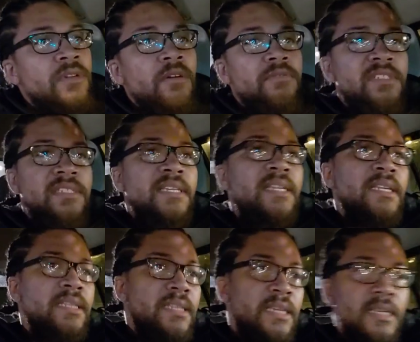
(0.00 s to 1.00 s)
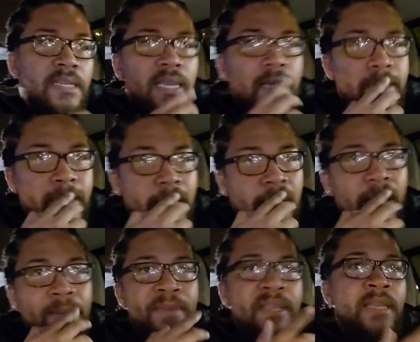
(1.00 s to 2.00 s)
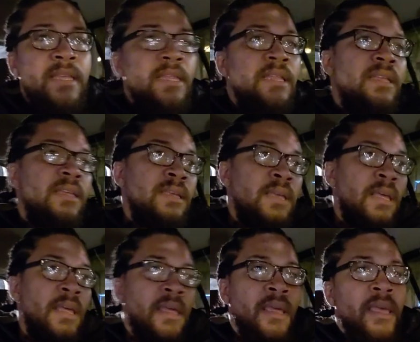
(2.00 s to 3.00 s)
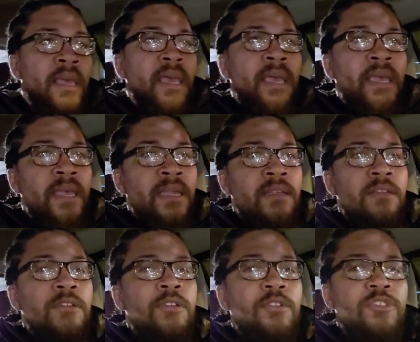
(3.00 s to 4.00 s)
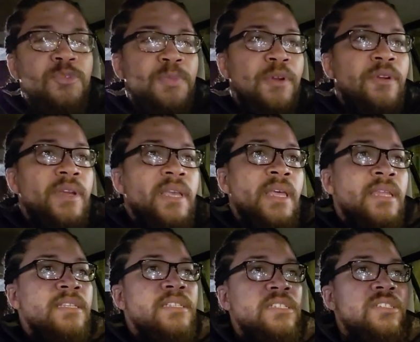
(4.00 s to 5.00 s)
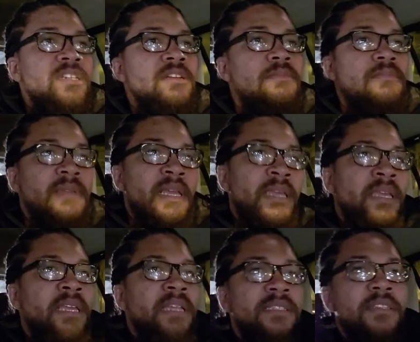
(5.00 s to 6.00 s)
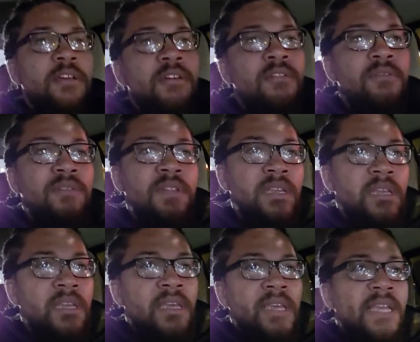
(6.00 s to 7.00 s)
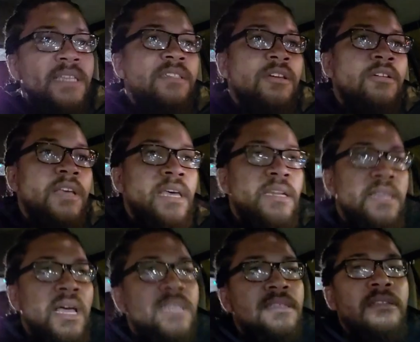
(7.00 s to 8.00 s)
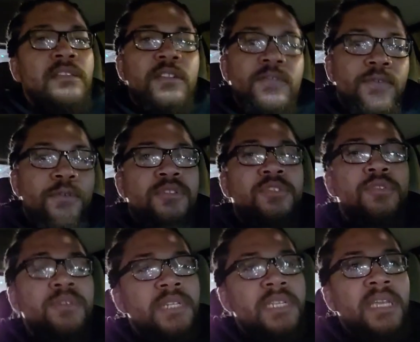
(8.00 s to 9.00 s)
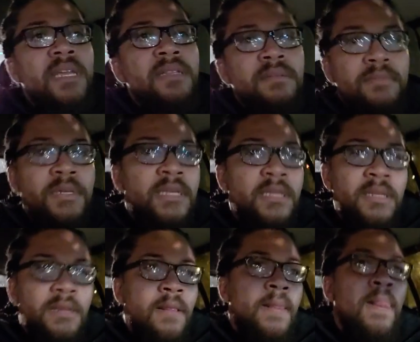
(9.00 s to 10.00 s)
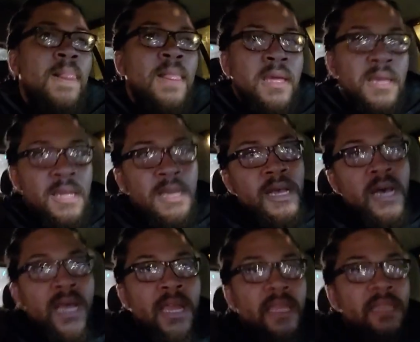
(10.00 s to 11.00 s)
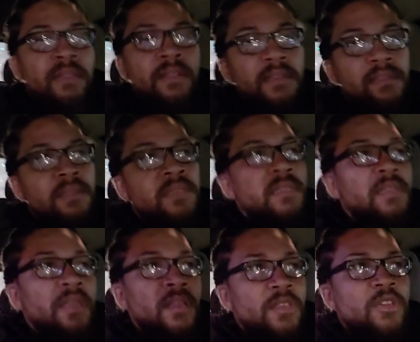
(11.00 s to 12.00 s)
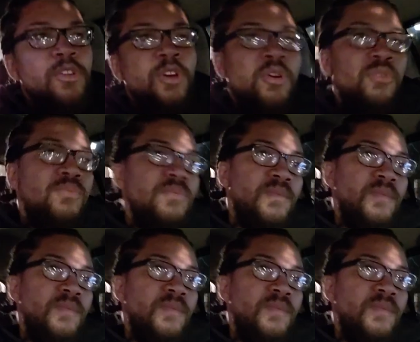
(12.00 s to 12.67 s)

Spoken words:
was just sitting here thinking, got in the car, man. And, the spirit kind of just jumped. Hey, Esau got a lot to look forward to in the kingdom, man. Alright? You